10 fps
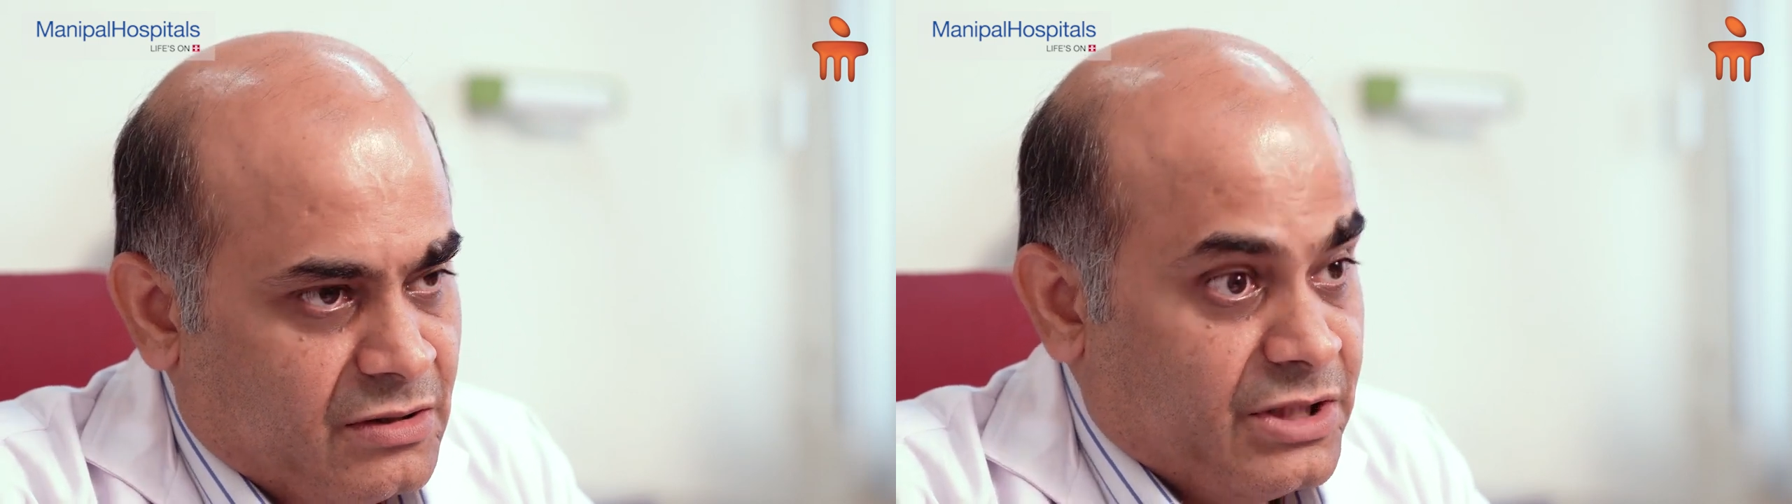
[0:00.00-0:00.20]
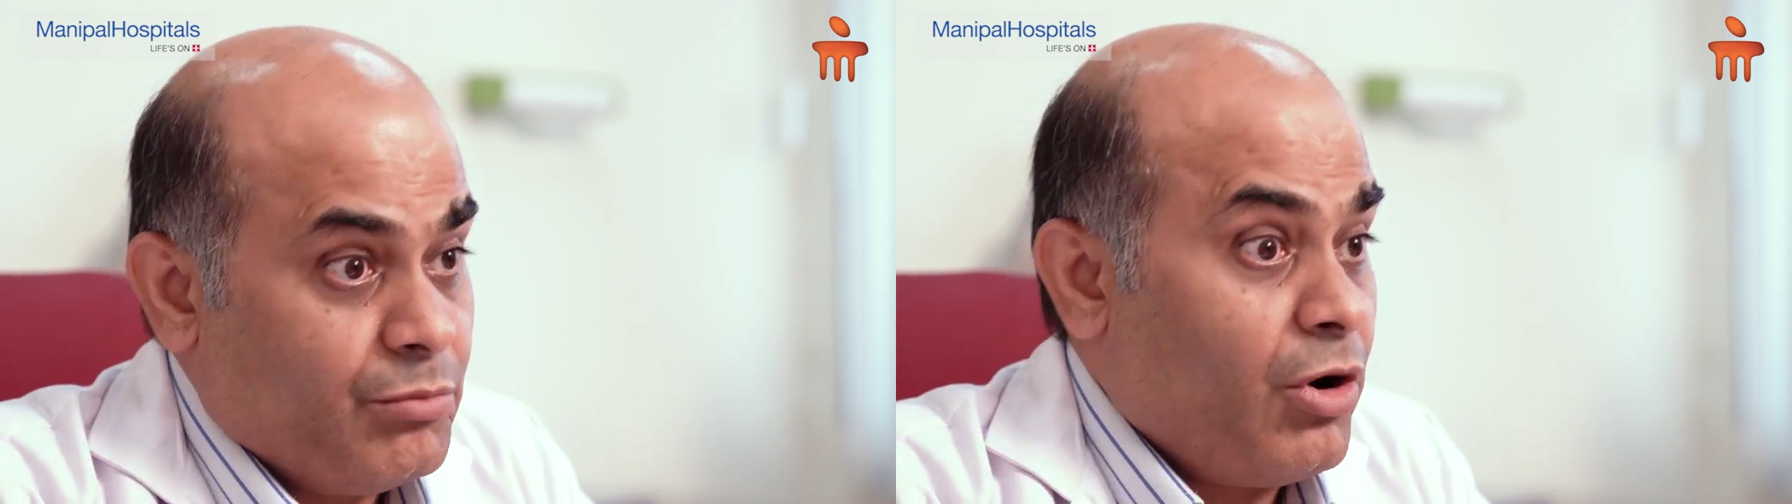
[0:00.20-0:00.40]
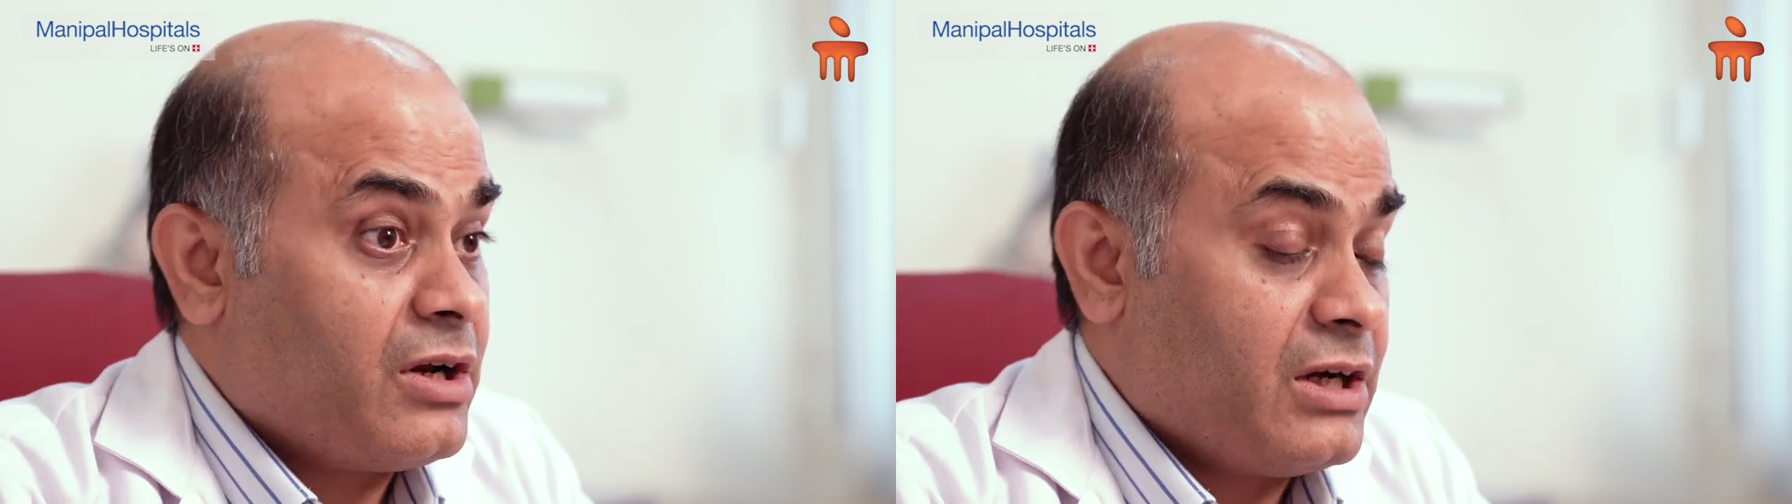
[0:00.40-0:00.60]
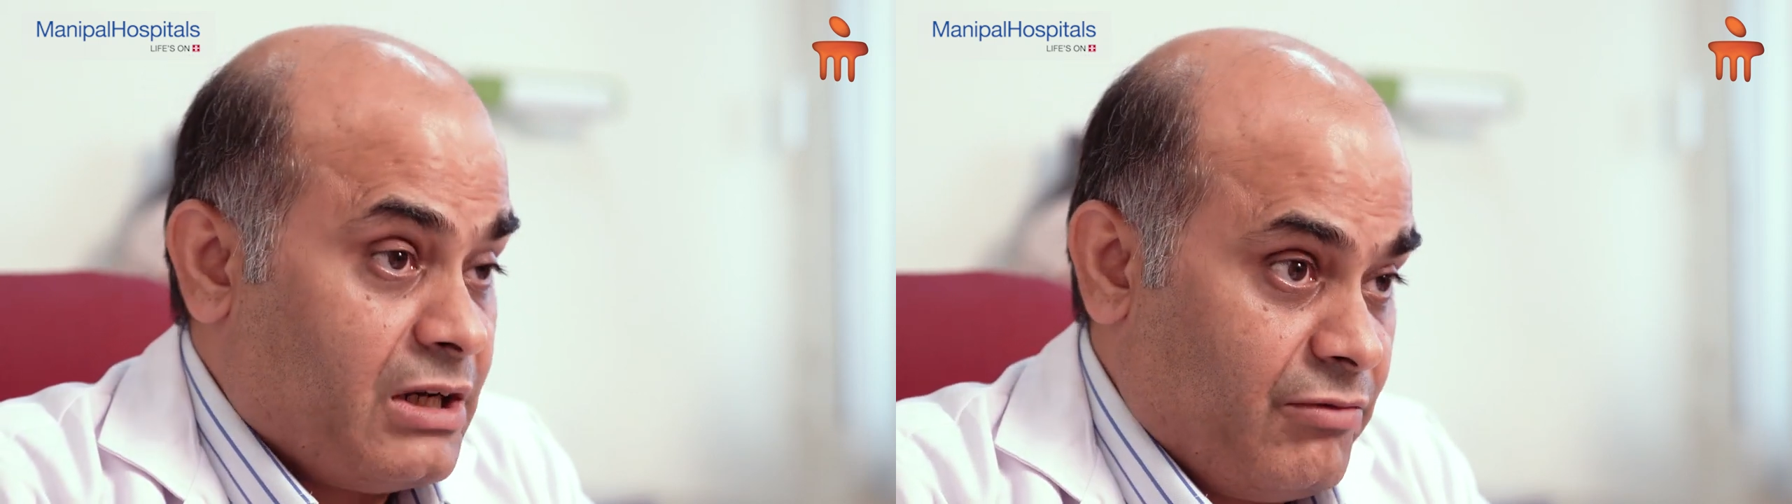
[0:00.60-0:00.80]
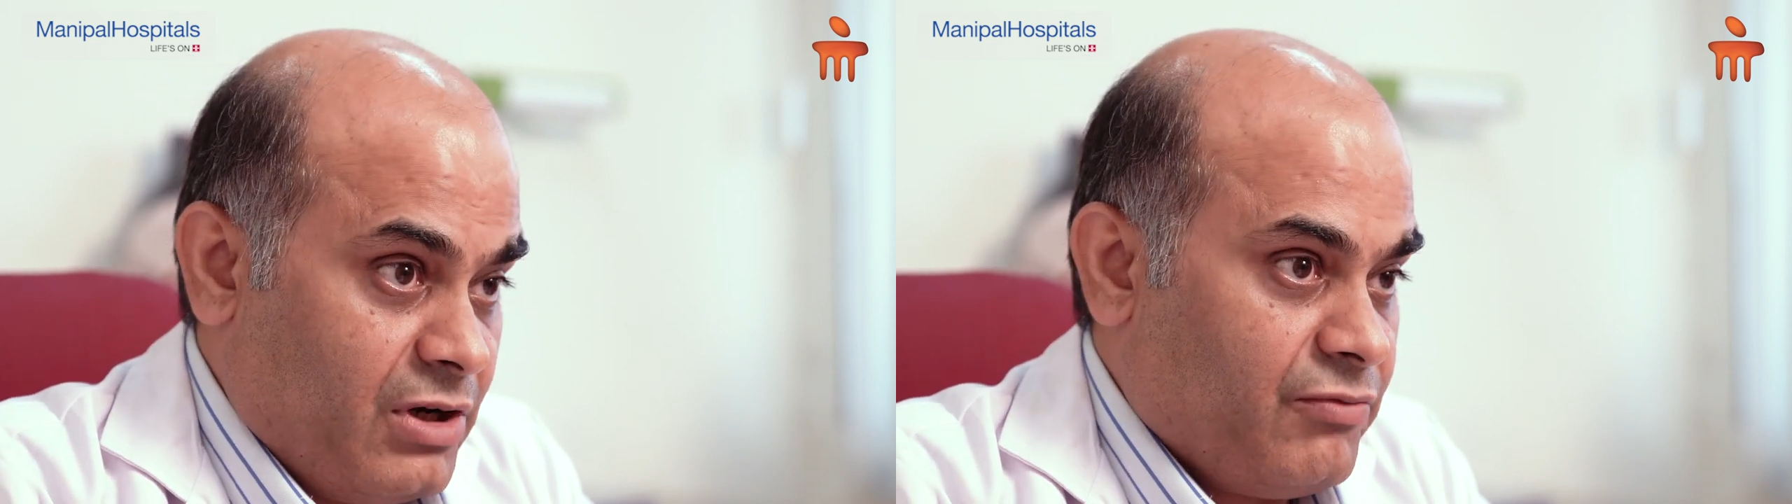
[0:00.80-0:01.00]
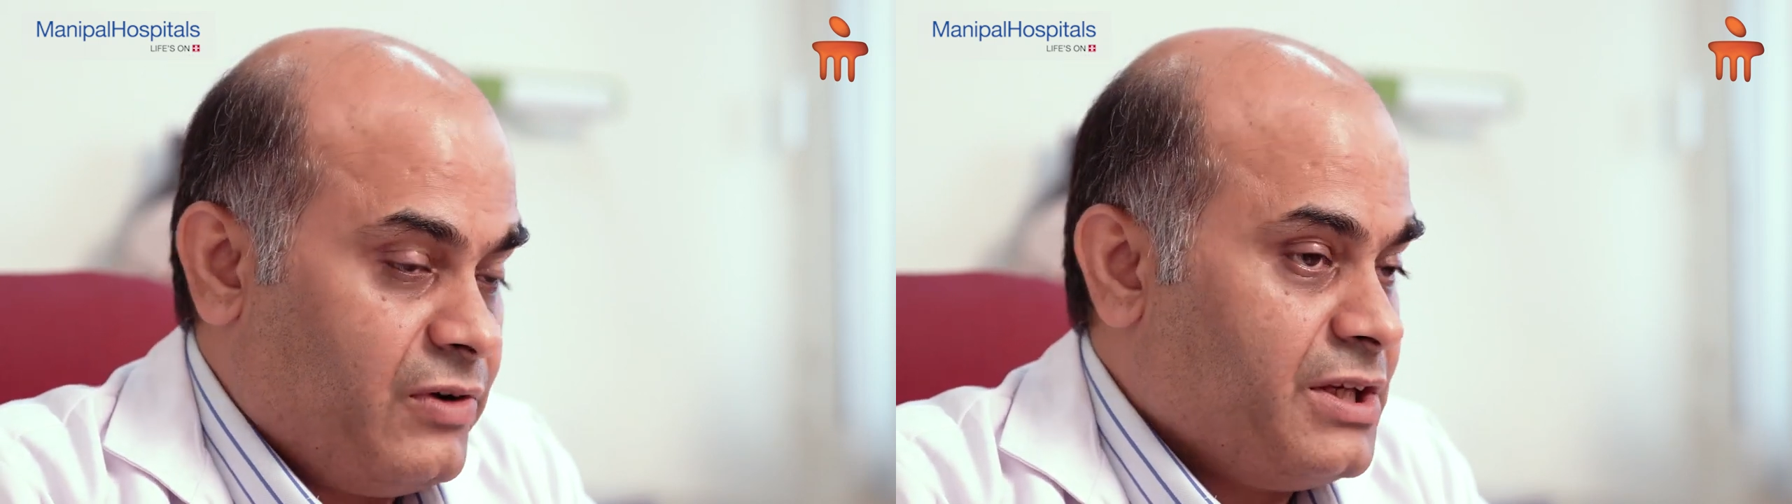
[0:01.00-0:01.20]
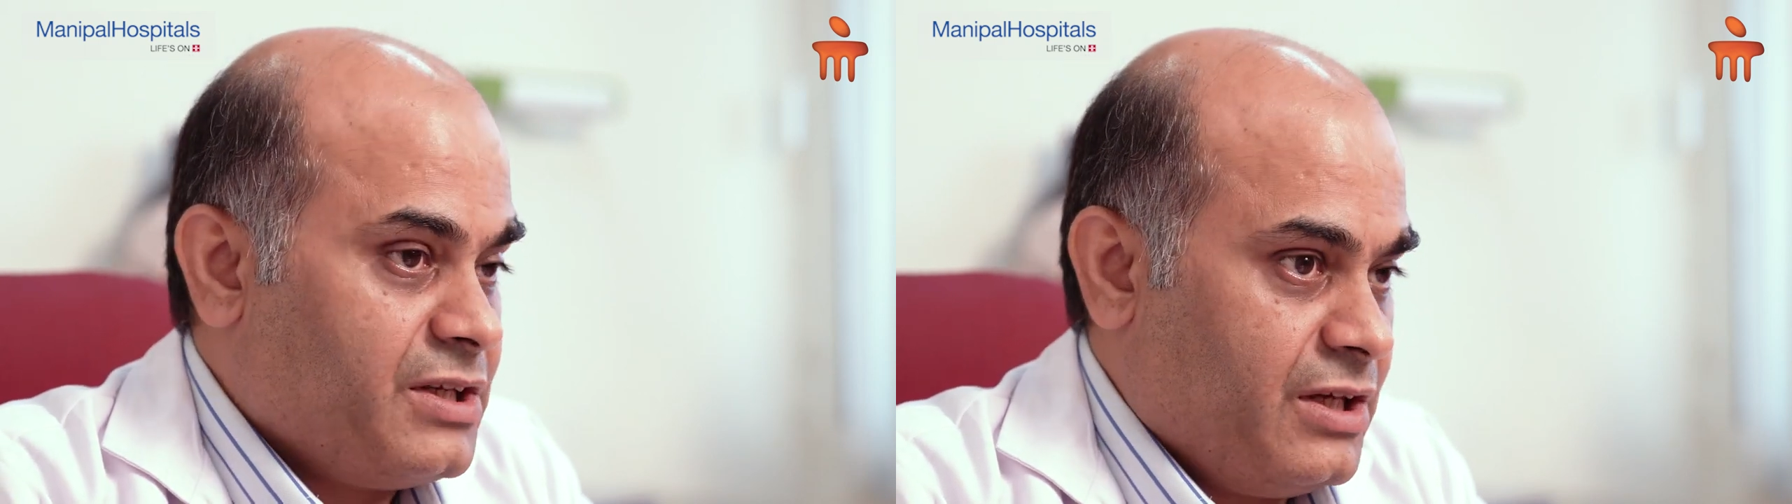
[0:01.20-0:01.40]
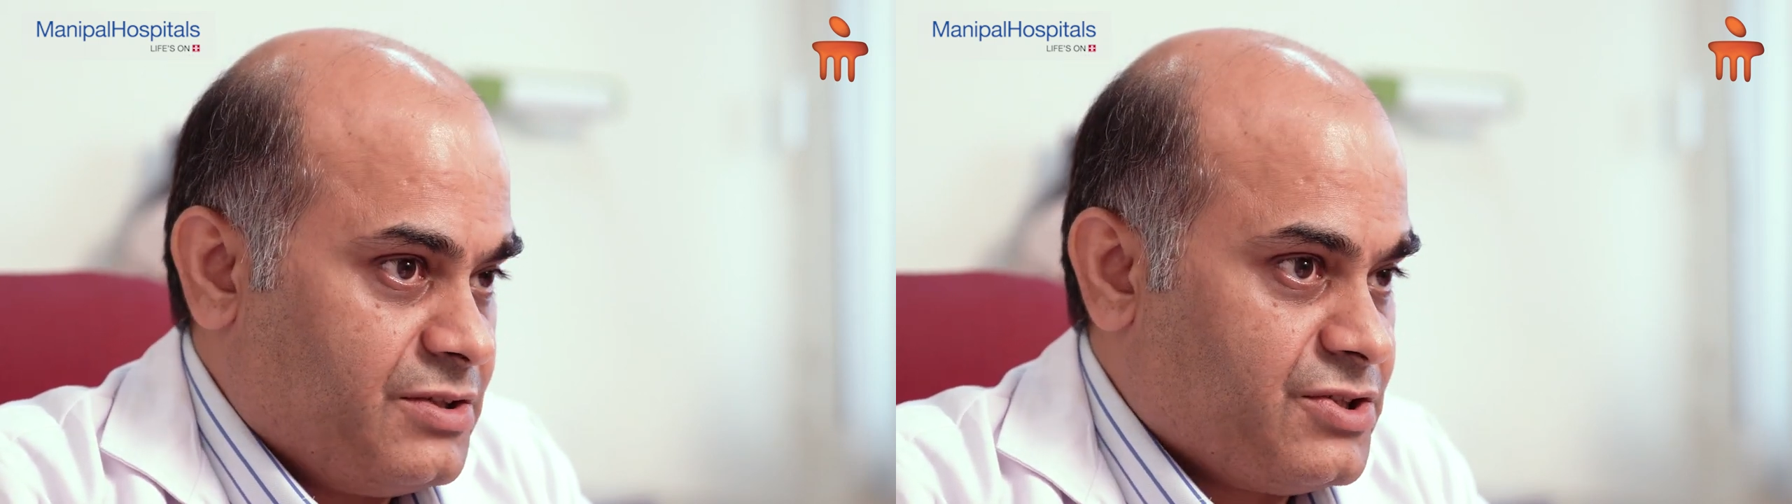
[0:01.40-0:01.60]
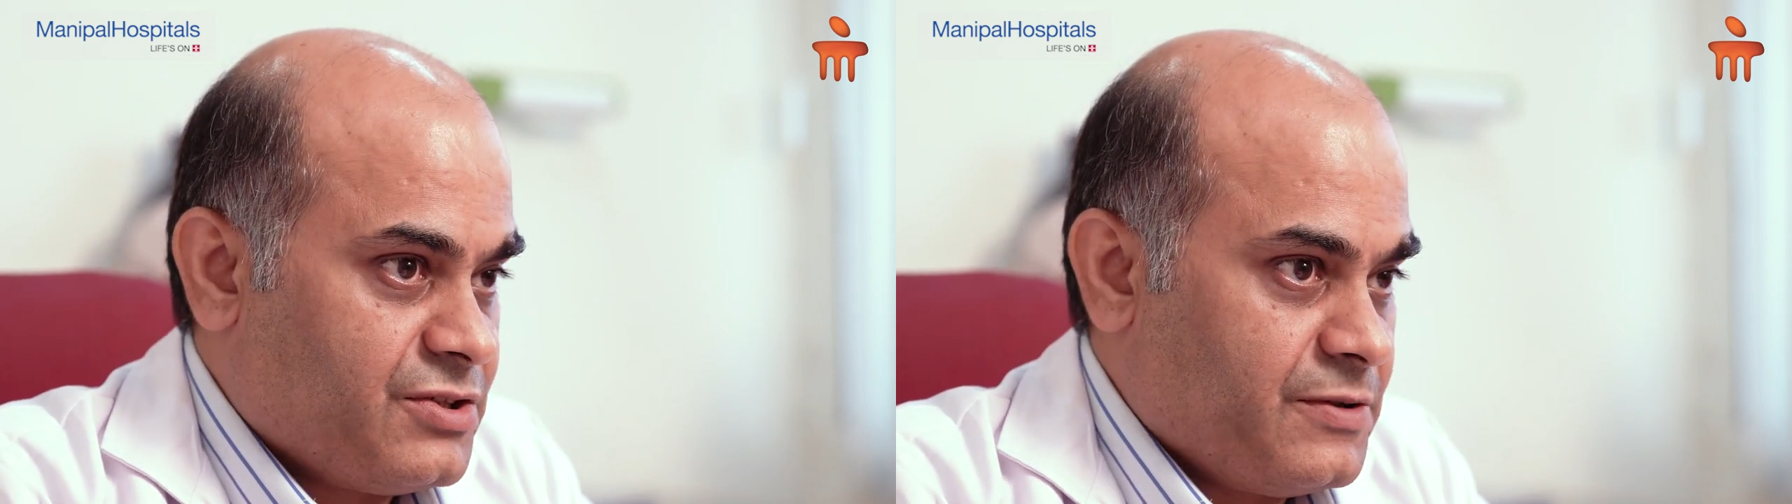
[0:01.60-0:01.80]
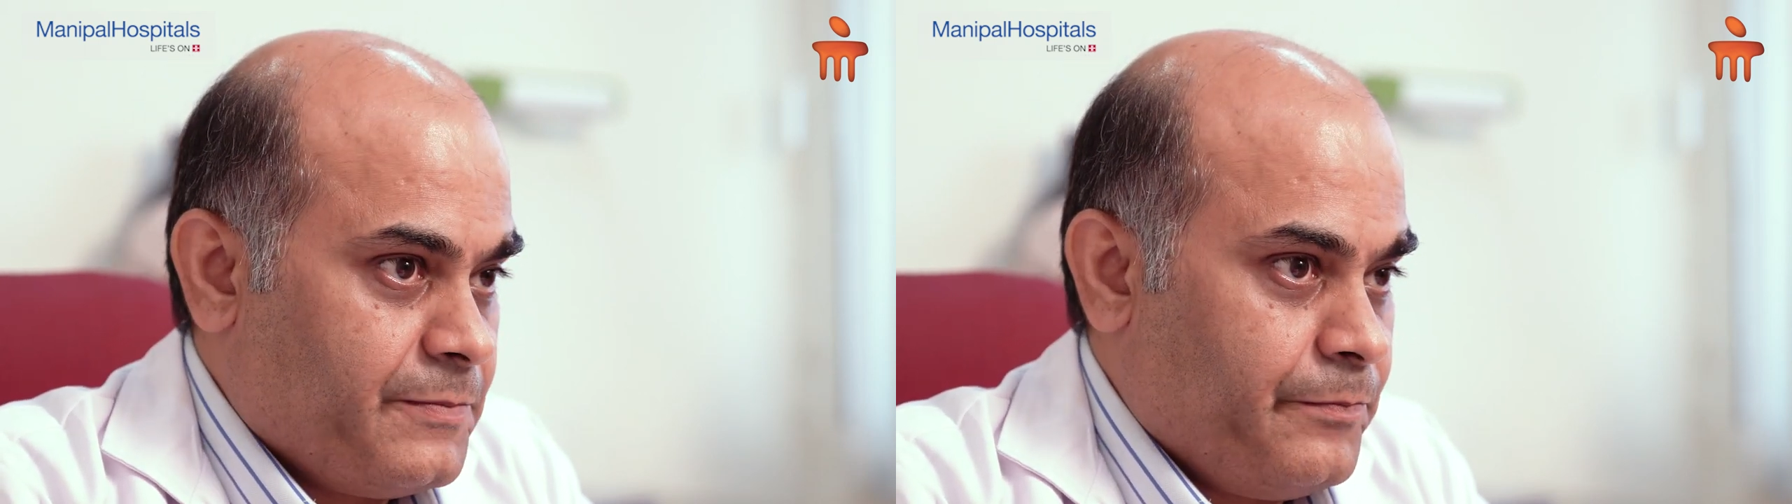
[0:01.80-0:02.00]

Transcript: the moderate level of leakage,